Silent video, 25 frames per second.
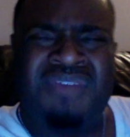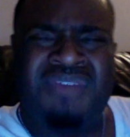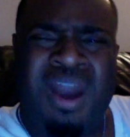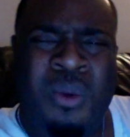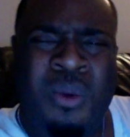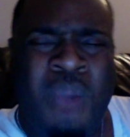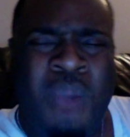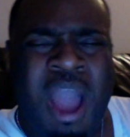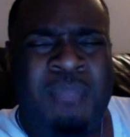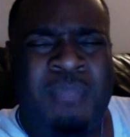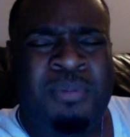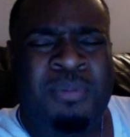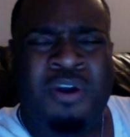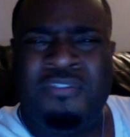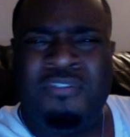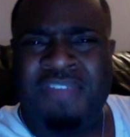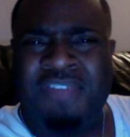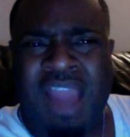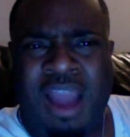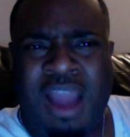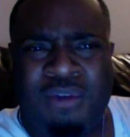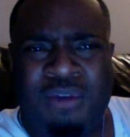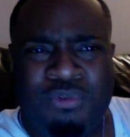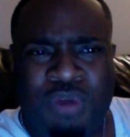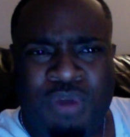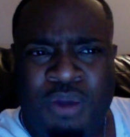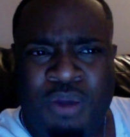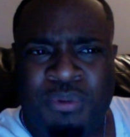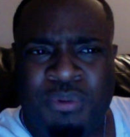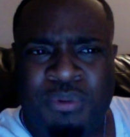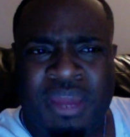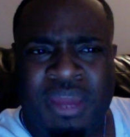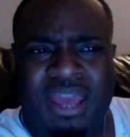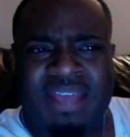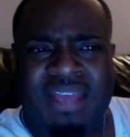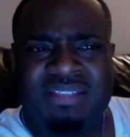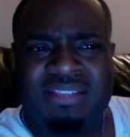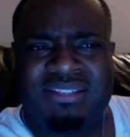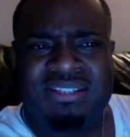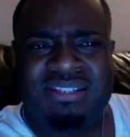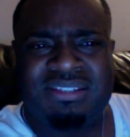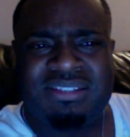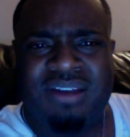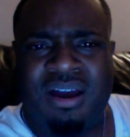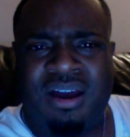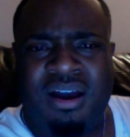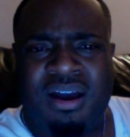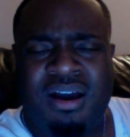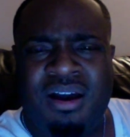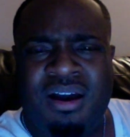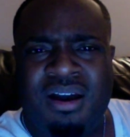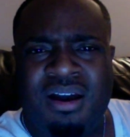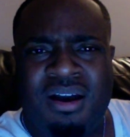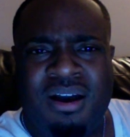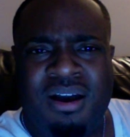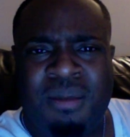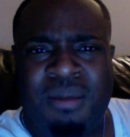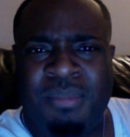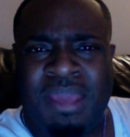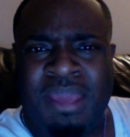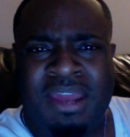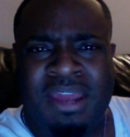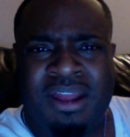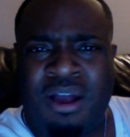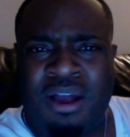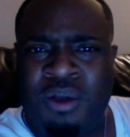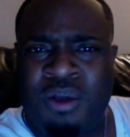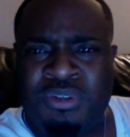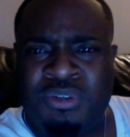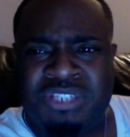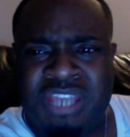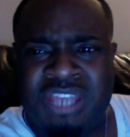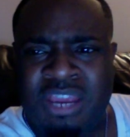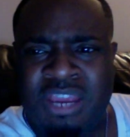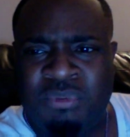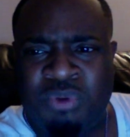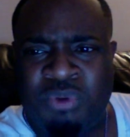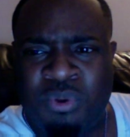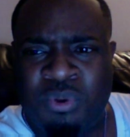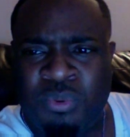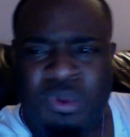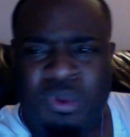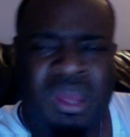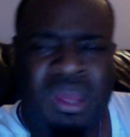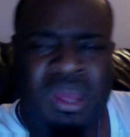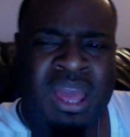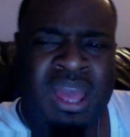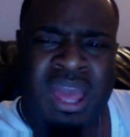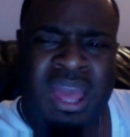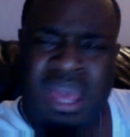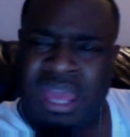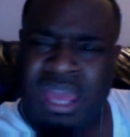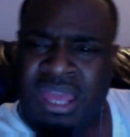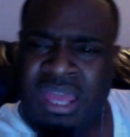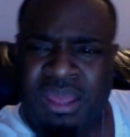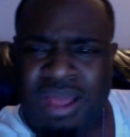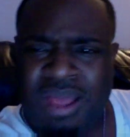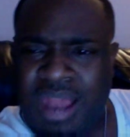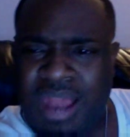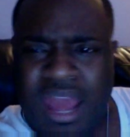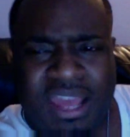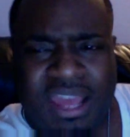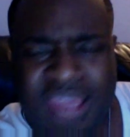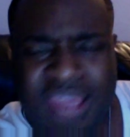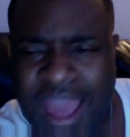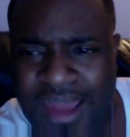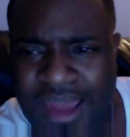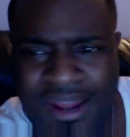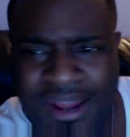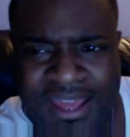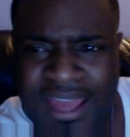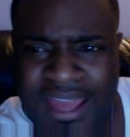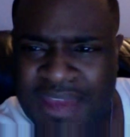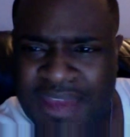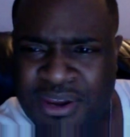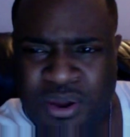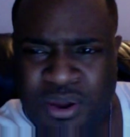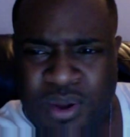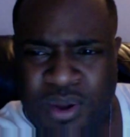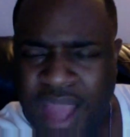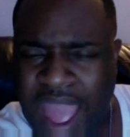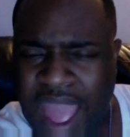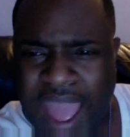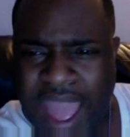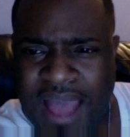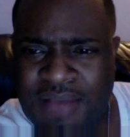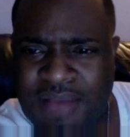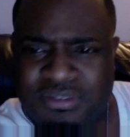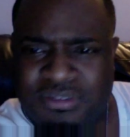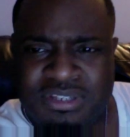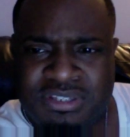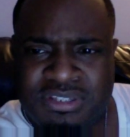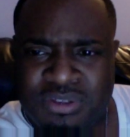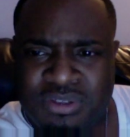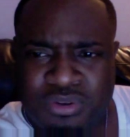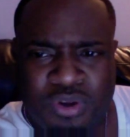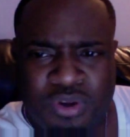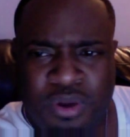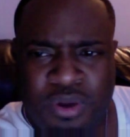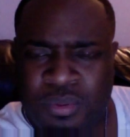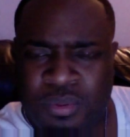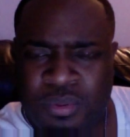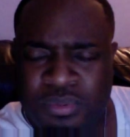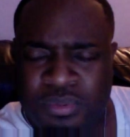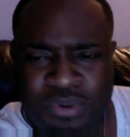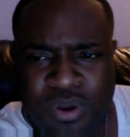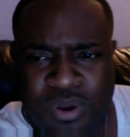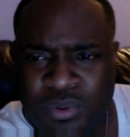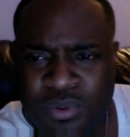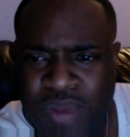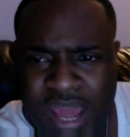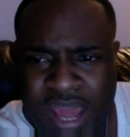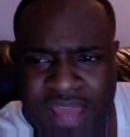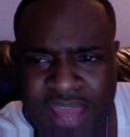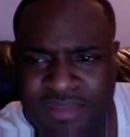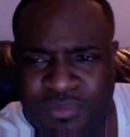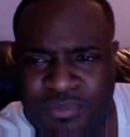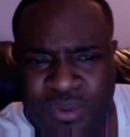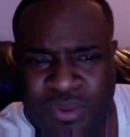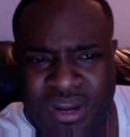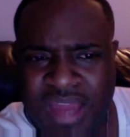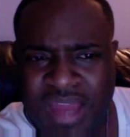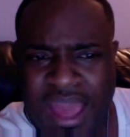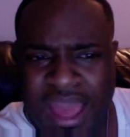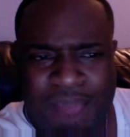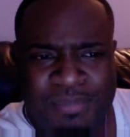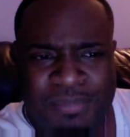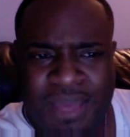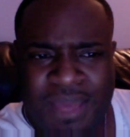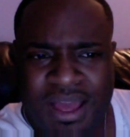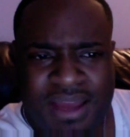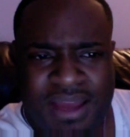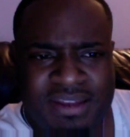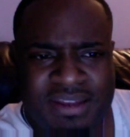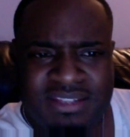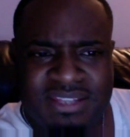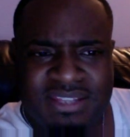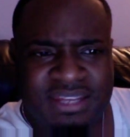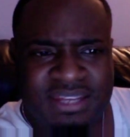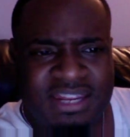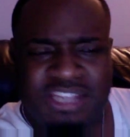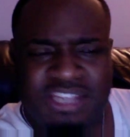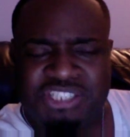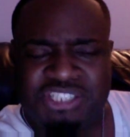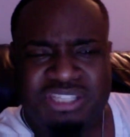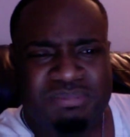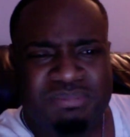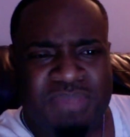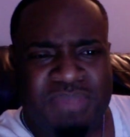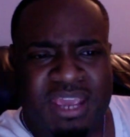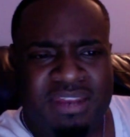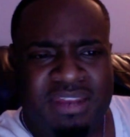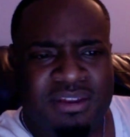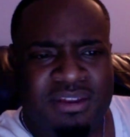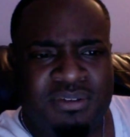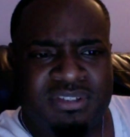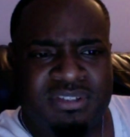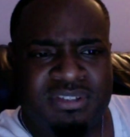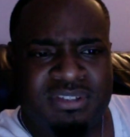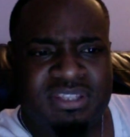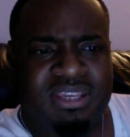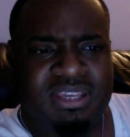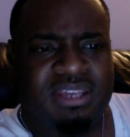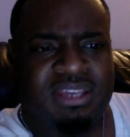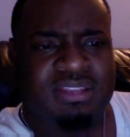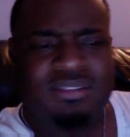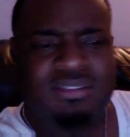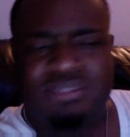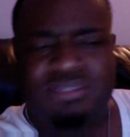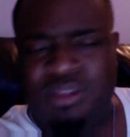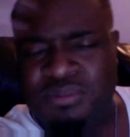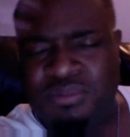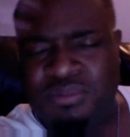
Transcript: all, why both of y'all grown asses are um in a hotel room? Like y'all ain't got no houses or no no like what I'm not understanding. This shit made no skin no